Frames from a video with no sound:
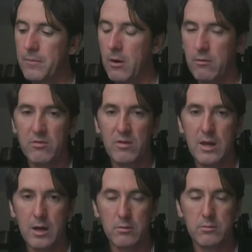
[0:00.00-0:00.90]
Obviously
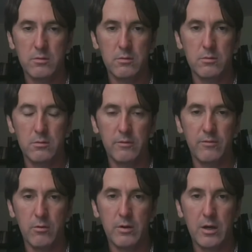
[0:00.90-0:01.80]
the
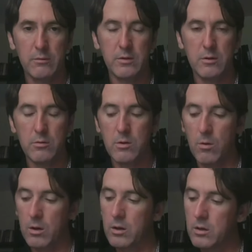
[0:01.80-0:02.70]
vote held in New
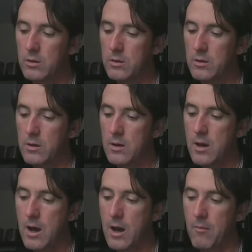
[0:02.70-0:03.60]
York.
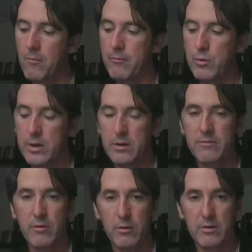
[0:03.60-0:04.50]
Britain
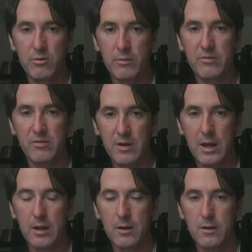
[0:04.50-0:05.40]
voted to
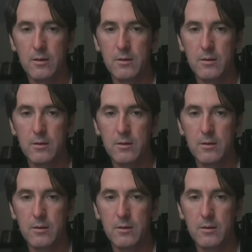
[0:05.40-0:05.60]
abstain.